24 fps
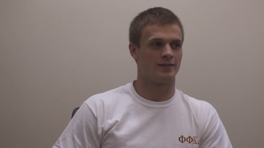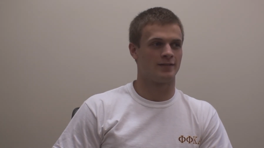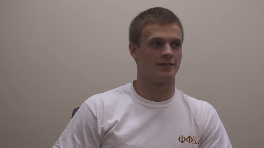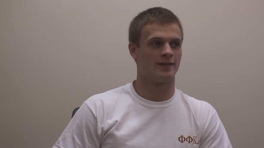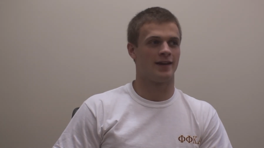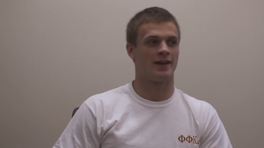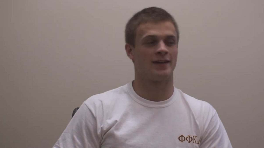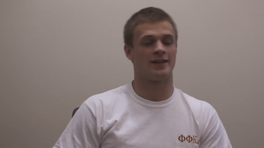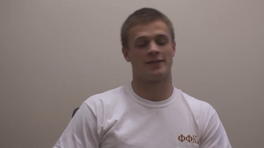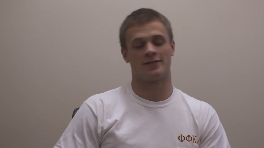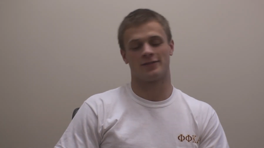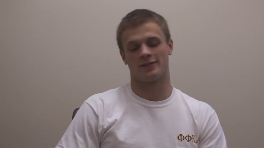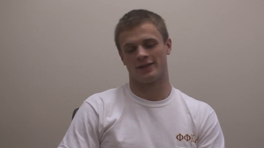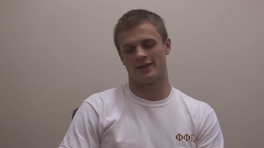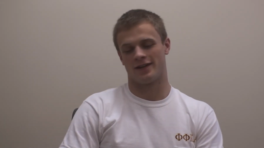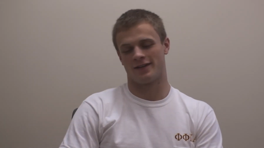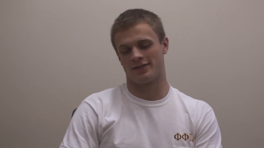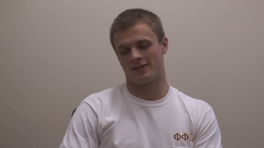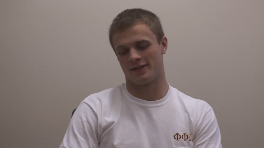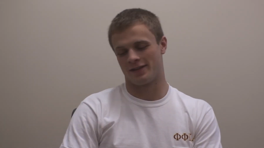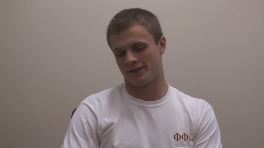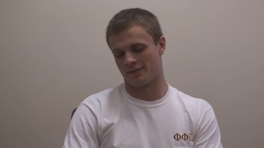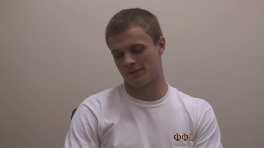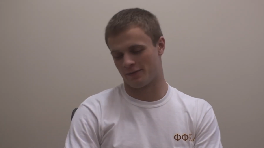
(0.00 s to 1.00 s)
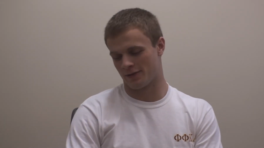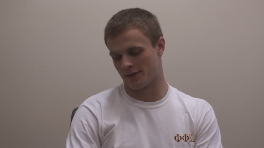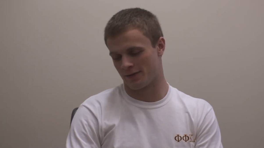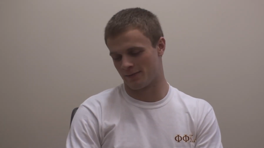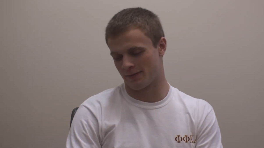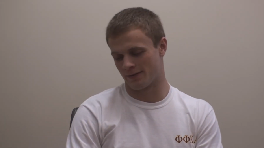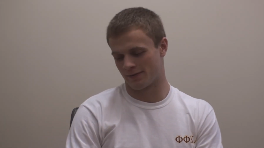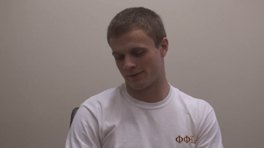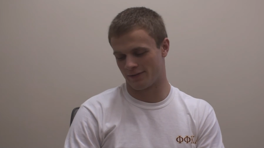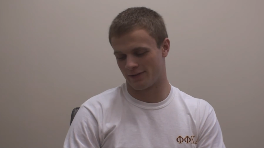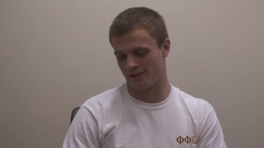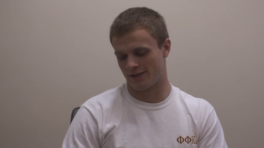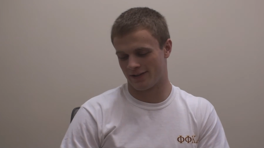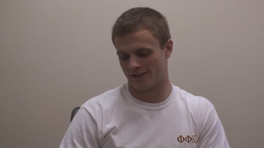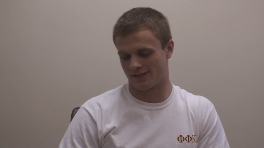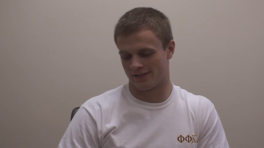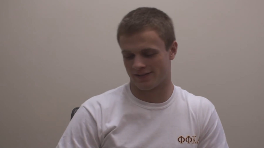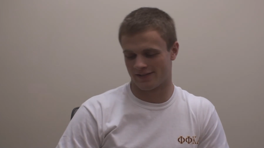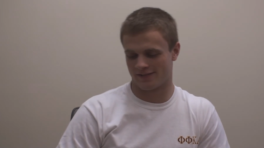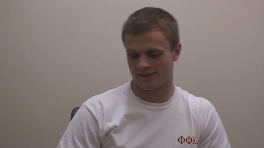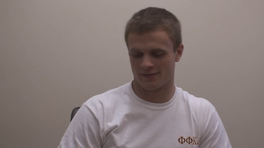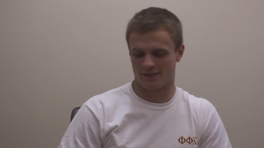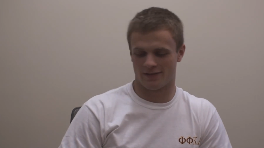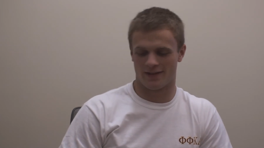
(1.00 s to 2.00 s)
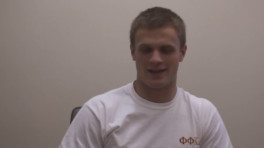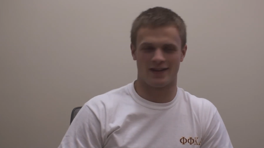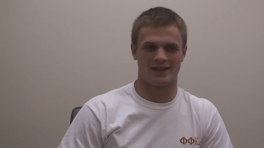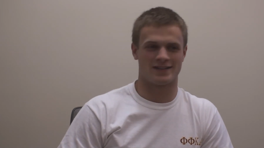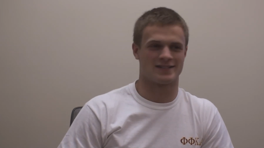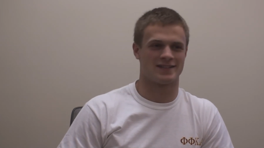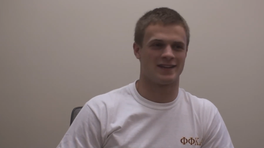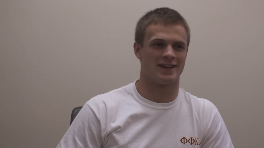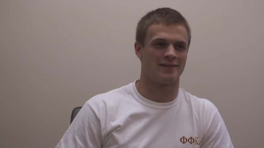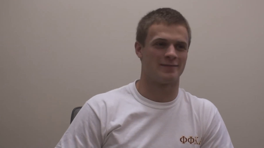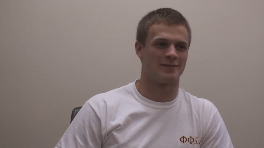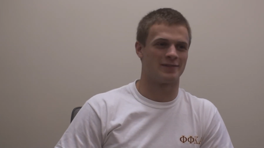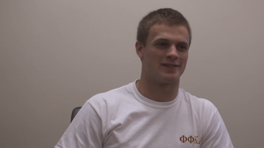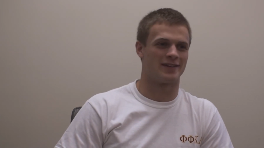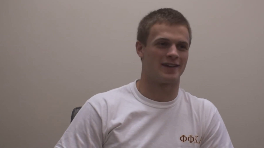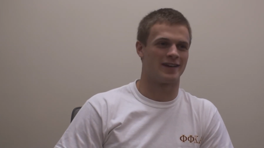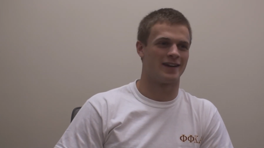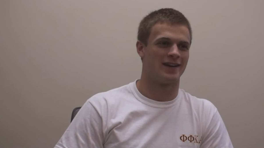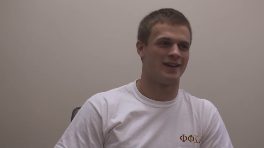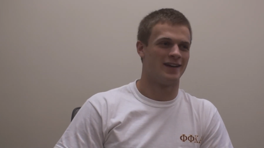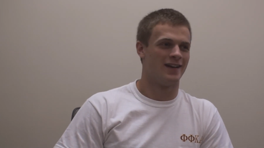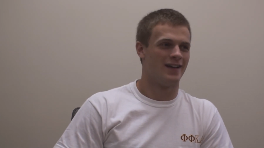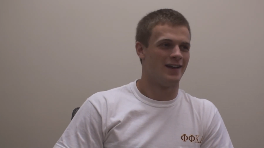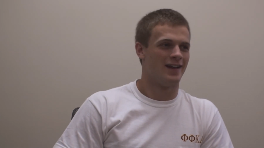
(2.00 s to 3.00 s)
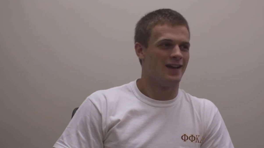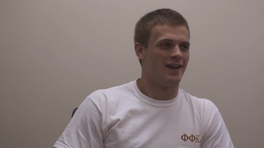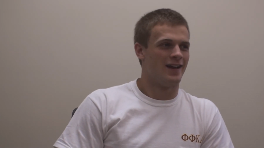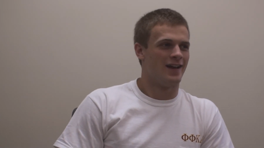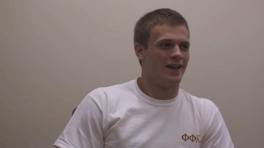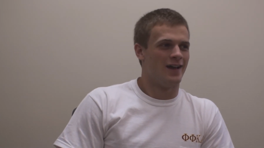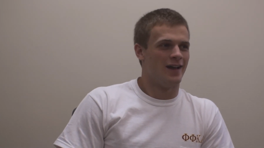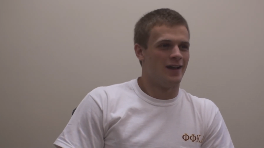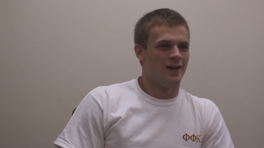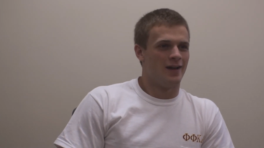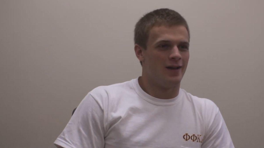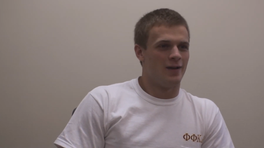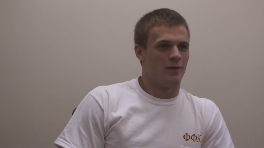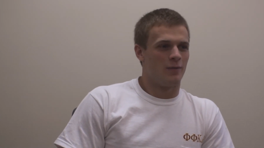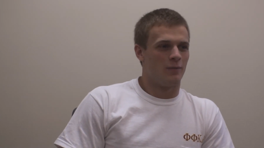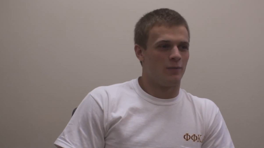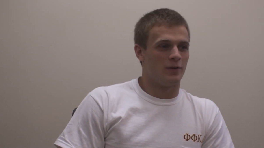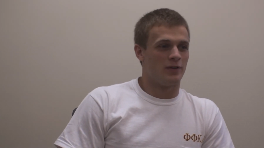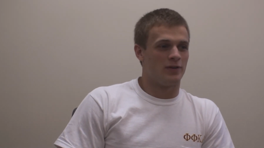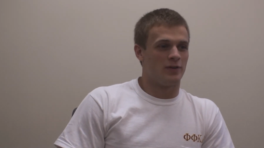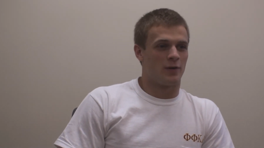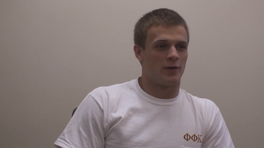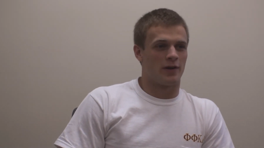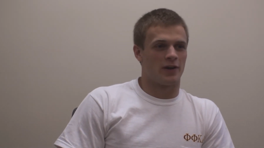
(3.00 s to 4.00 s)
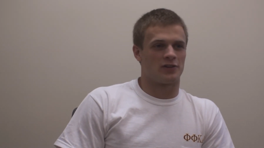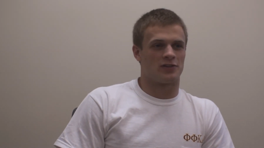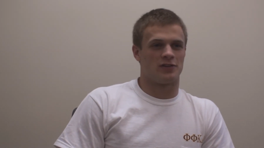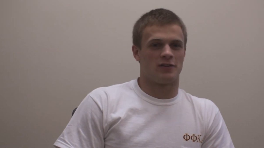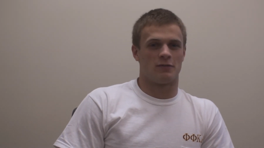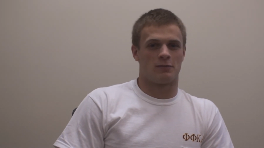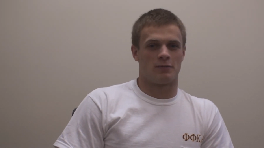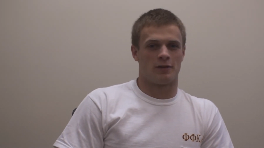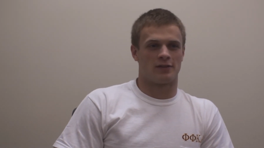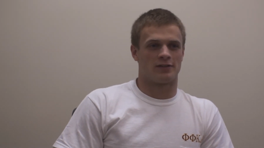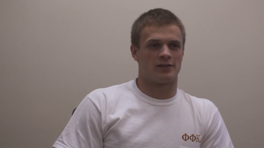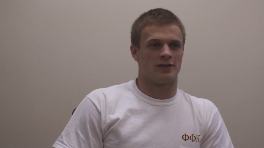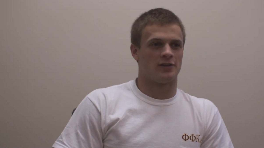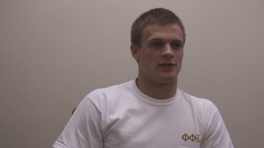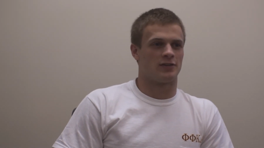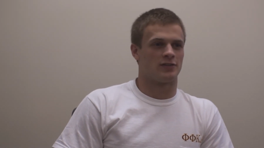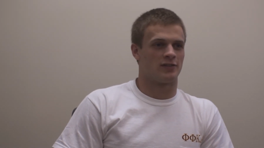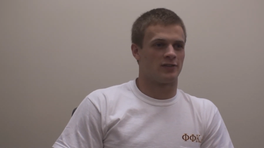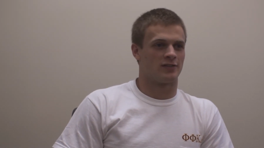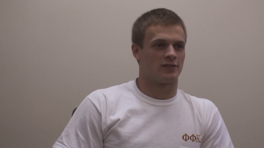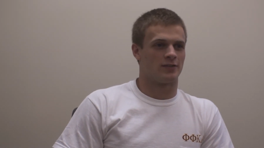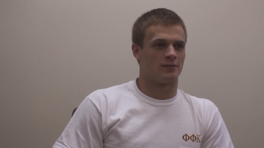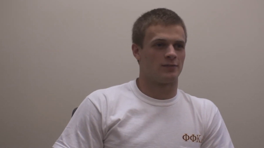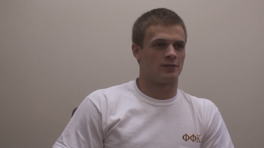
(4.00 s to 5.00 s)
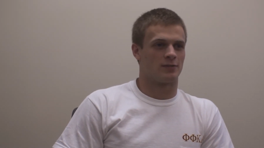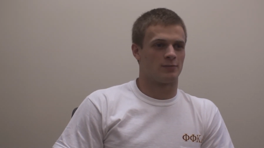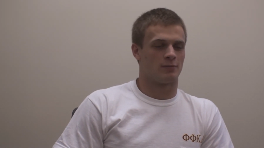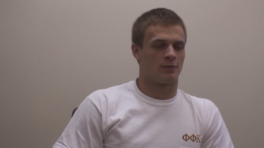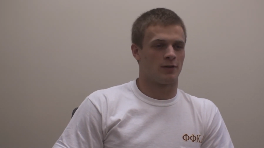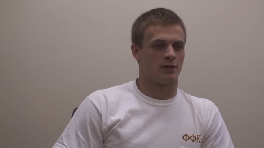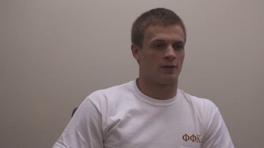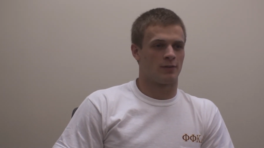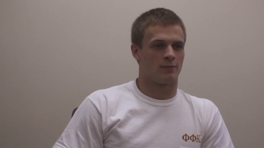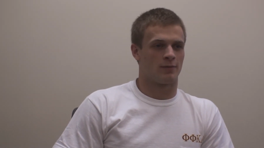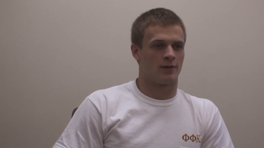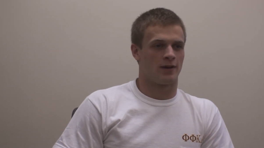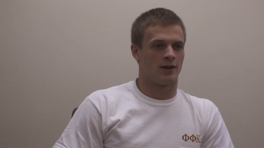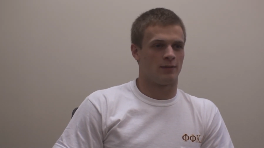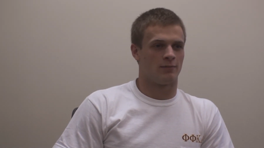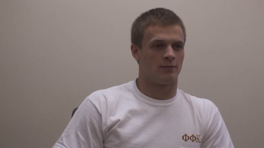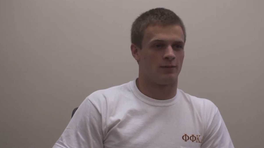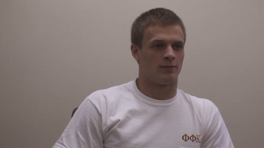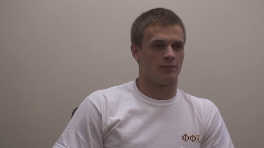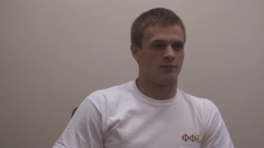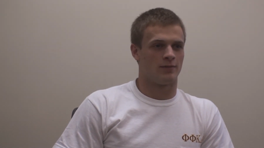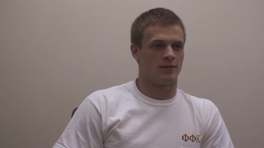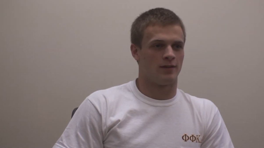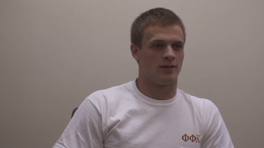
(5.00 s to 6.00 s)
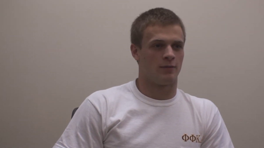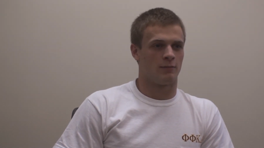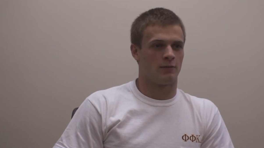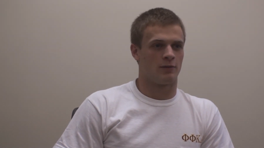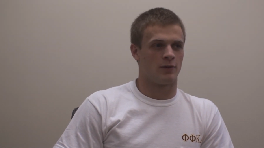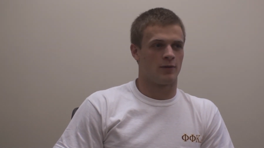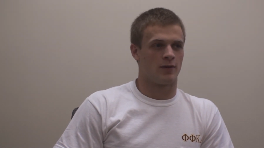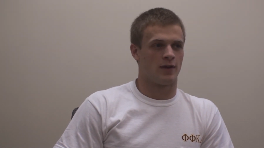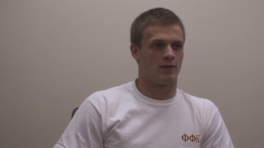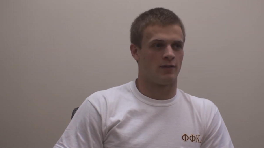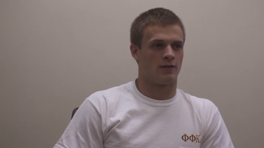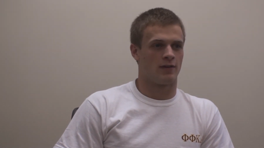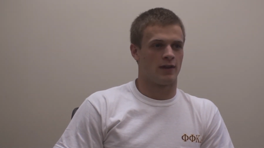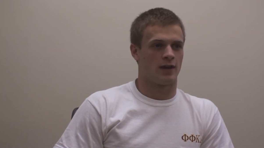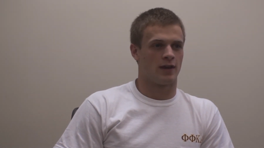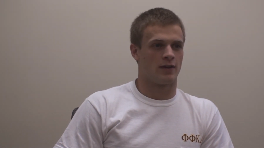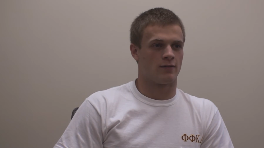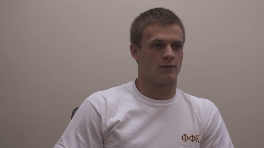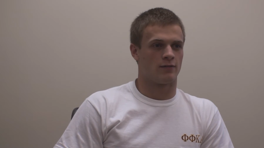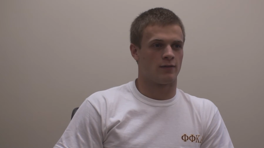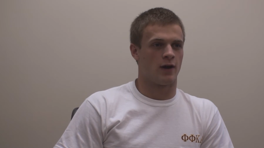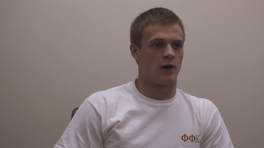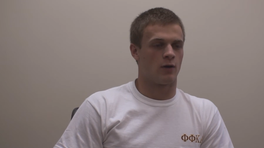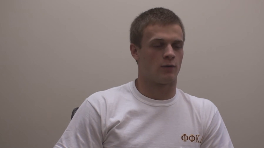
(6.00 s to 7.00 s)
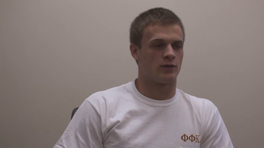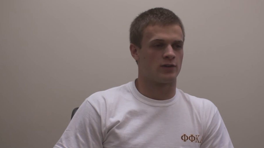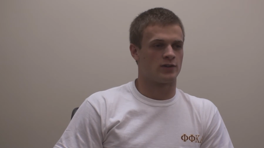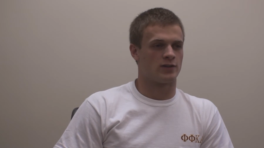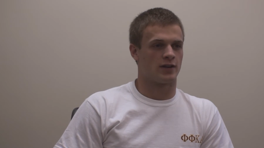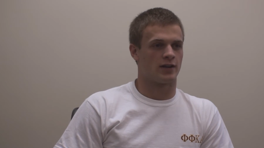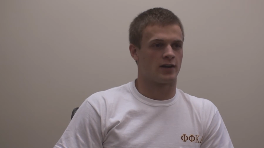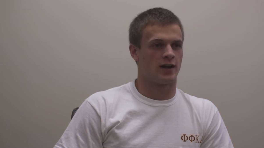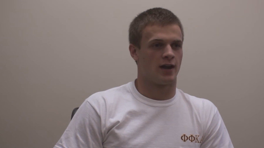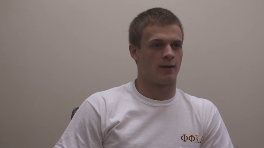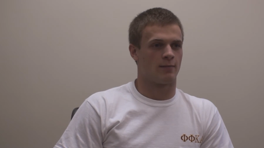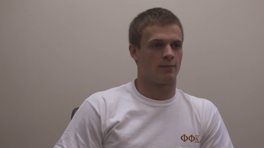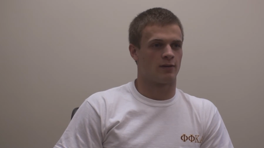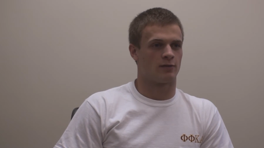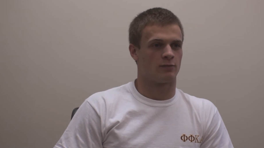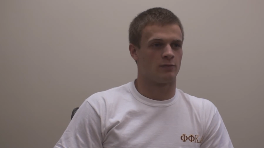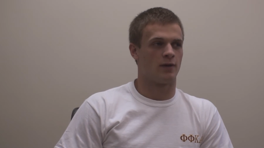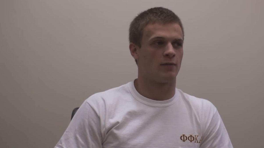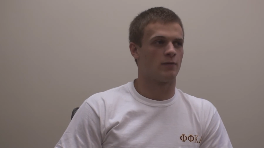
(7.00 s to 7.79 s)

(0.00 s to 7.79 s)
Yeah, definitely. I think one of the big flaws with ASM is that we don't actually have a presidential system as part of the problem, and we don't have a lot of outreach on campus.